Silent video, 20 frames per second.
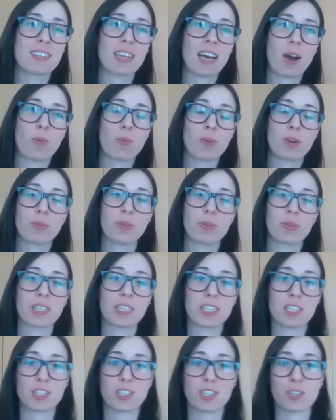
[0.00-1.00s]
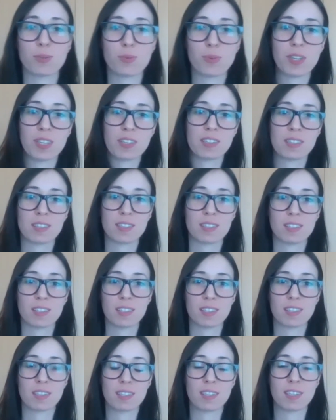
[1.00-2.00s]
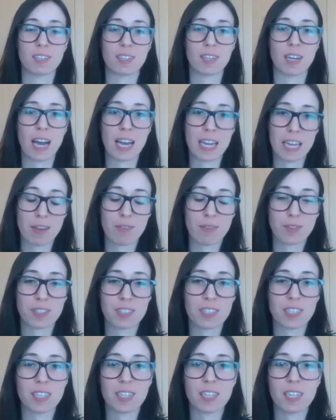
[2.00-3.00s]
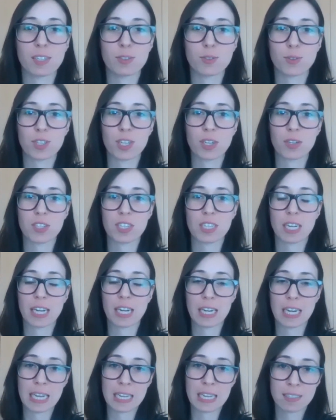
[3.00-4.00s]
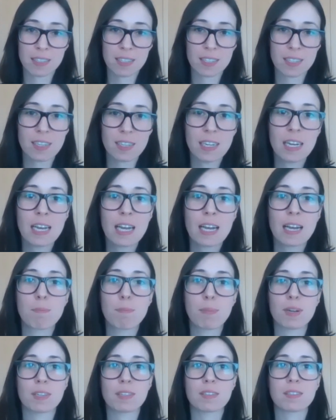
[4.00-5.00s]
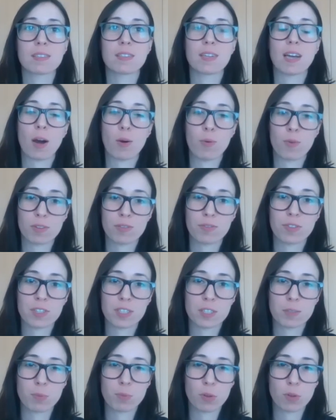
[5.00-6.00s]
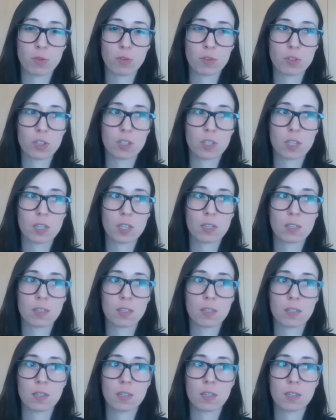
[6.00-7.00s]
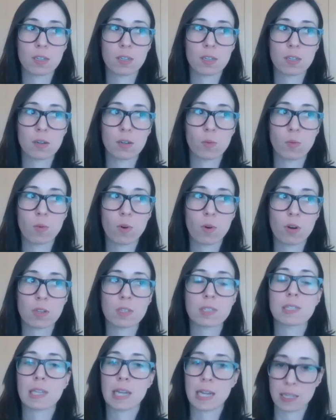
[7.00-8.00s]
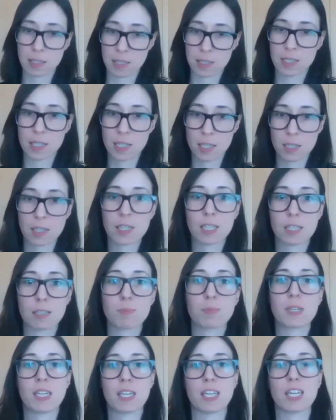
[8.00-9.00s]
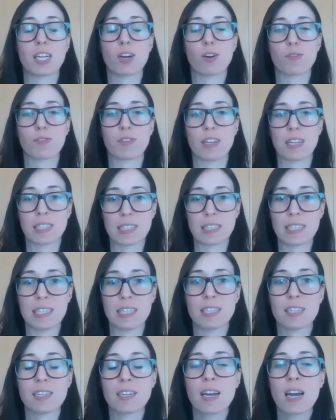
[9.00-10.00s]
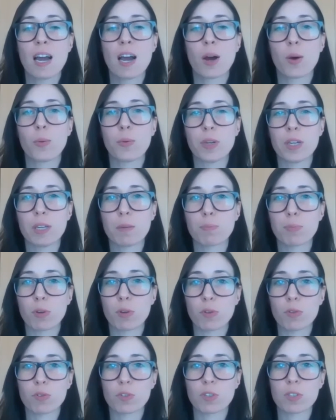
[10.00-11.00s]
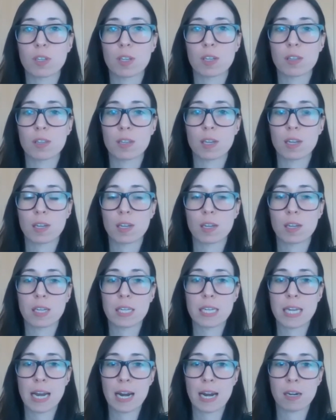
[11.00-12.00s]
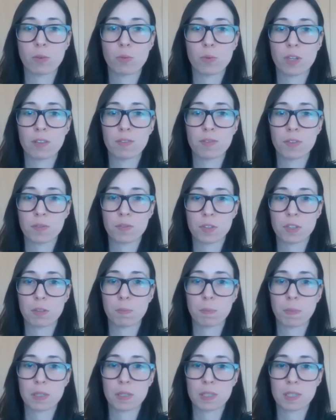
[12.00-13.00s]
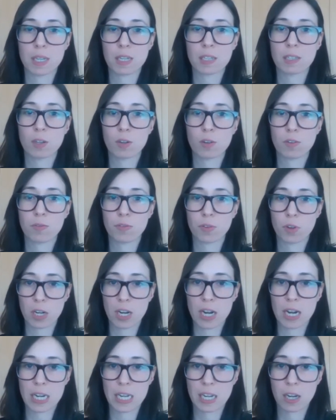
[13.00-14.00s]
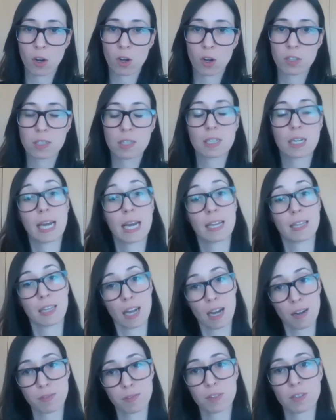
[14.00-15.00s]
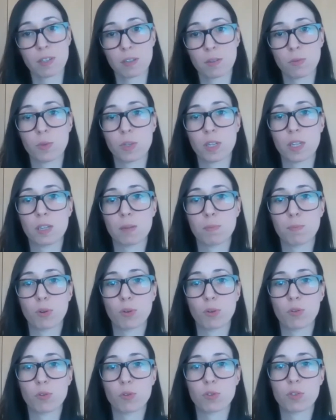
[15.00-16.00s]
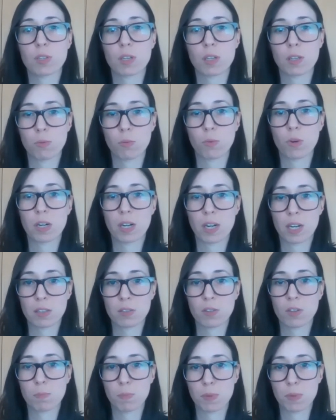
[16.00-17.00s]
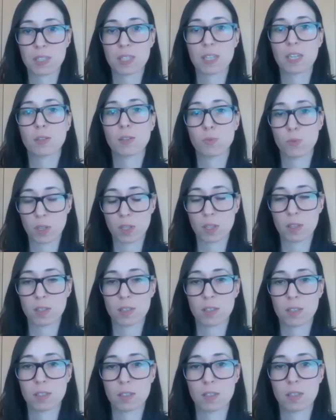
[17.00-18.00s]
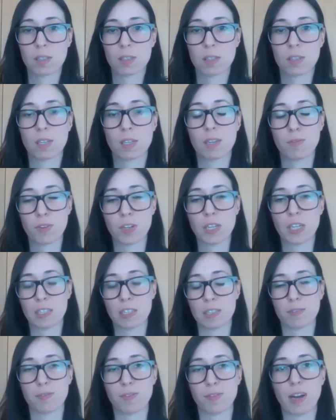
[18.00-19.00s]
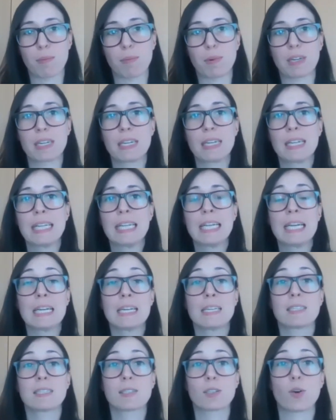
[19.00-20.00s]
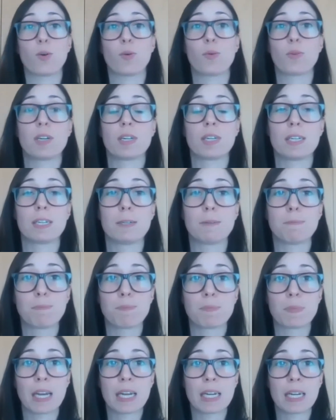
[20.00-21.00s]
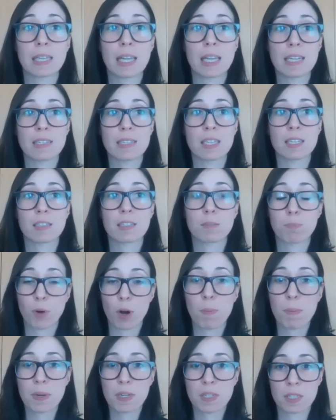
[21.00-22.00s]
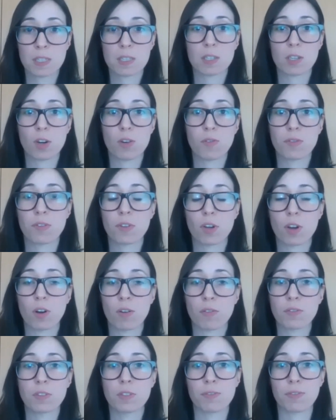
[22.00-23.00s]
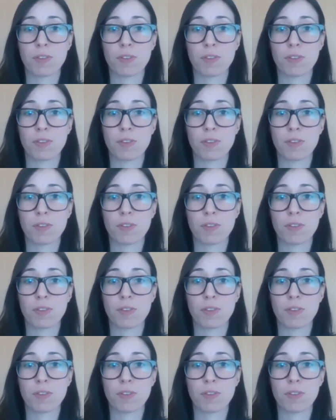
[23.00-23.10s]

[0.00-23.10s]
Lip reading: our relation with IFC in 2018, but our first production was last year, in the beginning of last year. We produced yarn with 50% of organic cotton, and after we produced 100% with infinited fiber. So, analyzing the properties of the